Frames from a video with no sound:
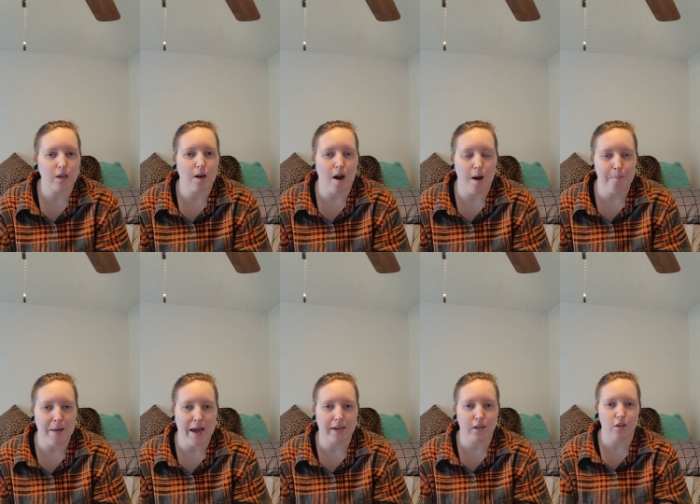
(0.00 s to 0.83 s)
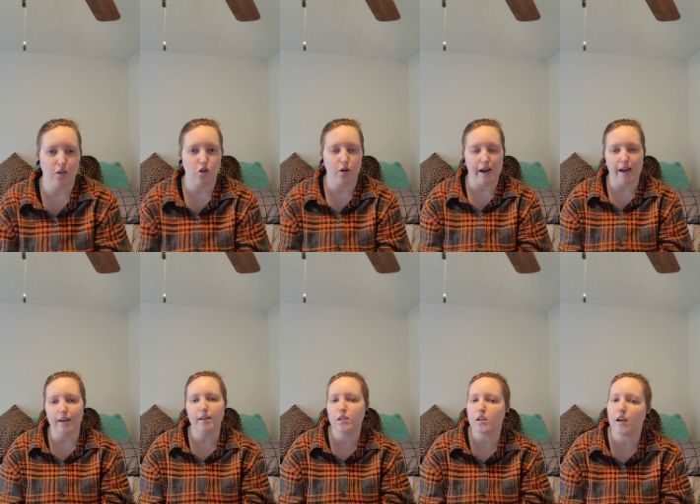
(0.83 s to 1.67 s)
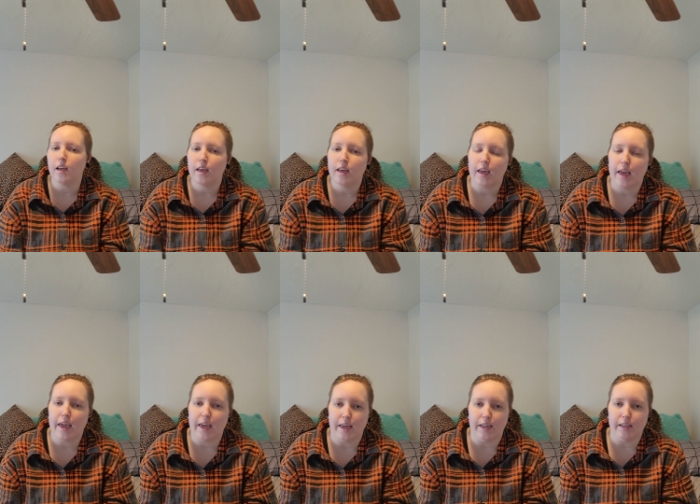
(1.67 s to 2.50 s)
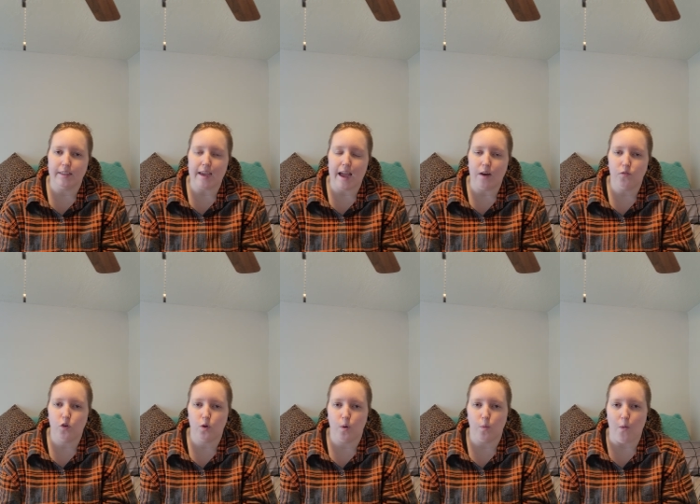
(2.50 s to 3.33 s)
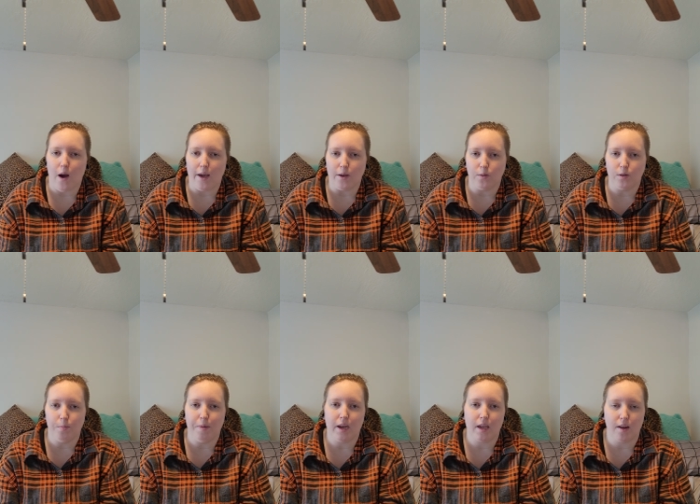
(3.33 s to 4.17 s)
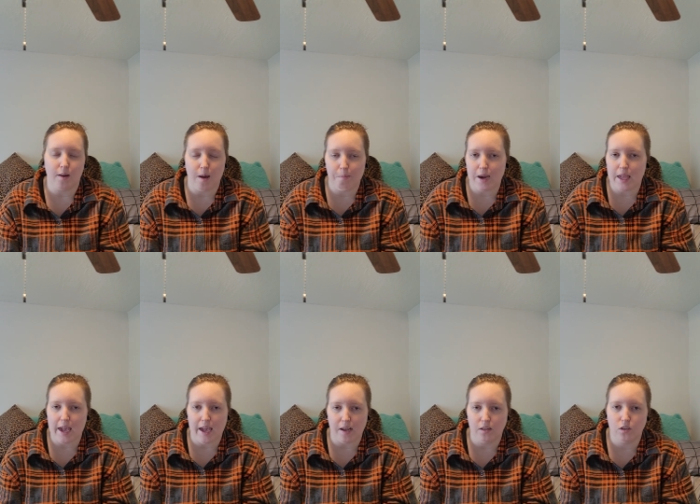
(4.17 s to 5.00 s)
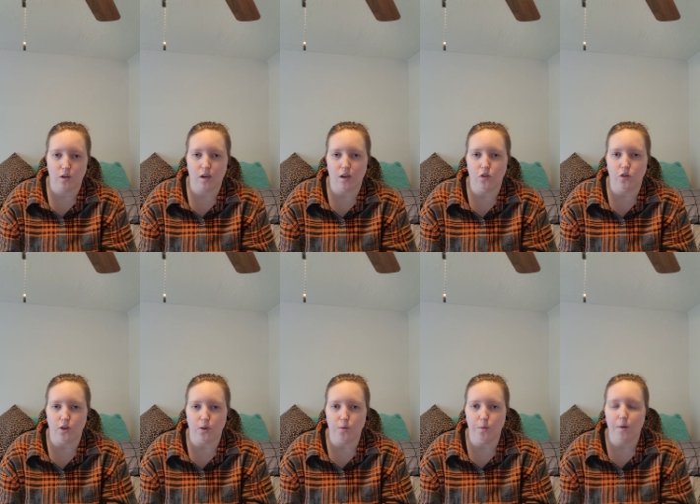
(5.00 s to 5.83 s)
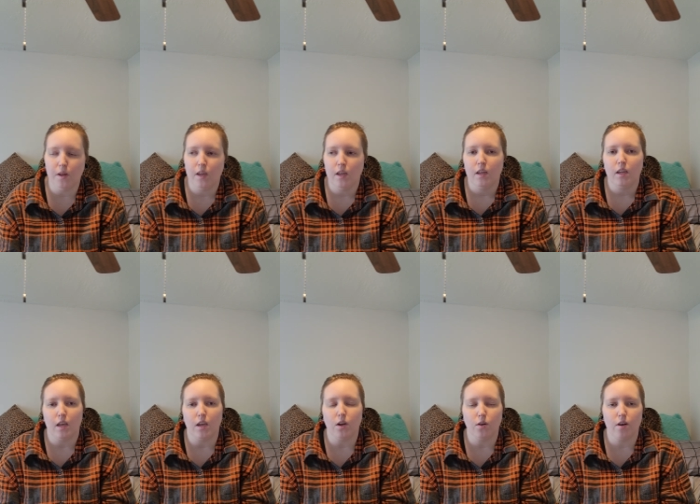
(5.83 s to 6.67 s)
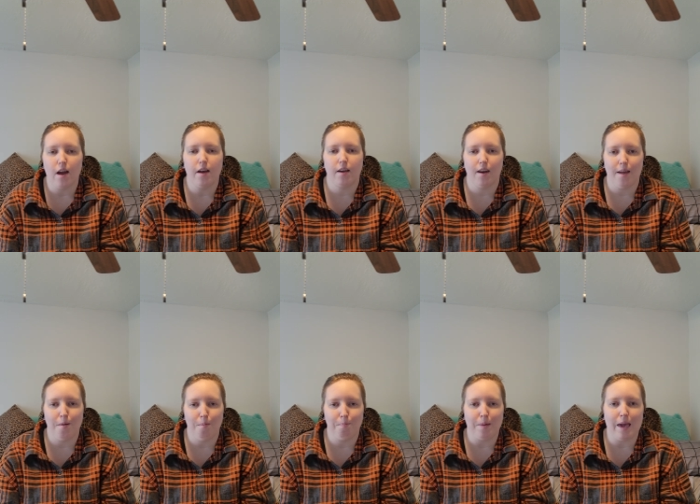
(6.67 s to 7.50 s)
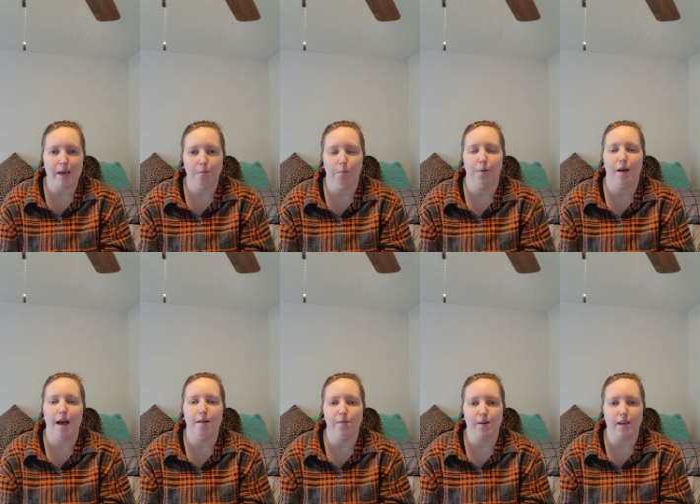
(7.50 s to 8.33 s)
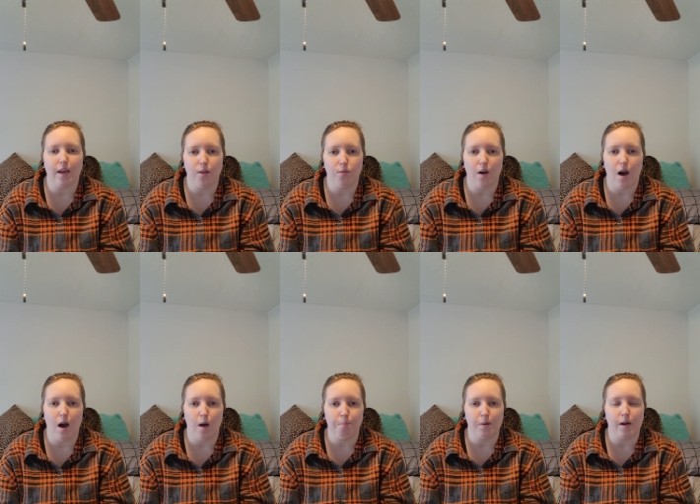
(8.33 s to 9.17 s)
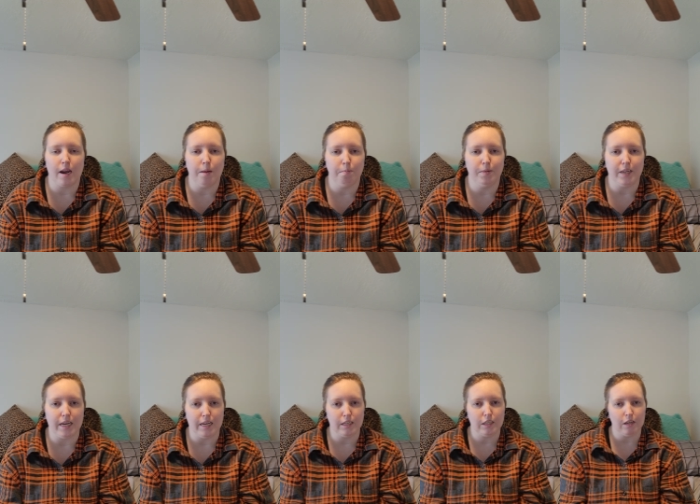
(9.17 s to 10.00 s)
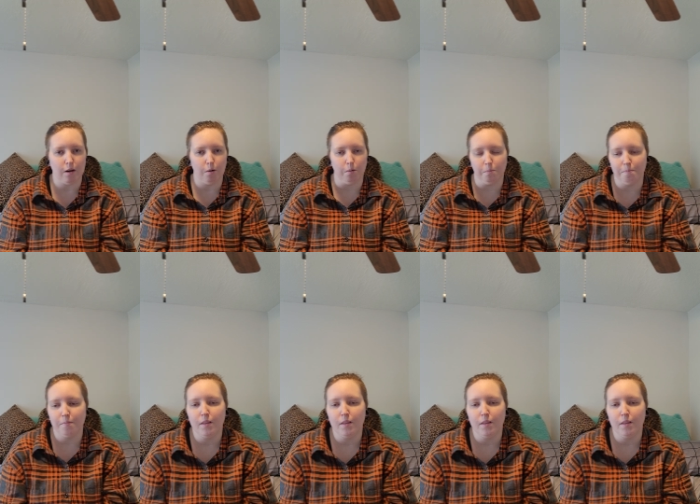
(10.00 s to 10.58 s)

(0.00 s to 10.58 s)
compact the trash, and after a while, depending on how many cans you're gonna do, you're not gonna be able to ever get the hopper empty. So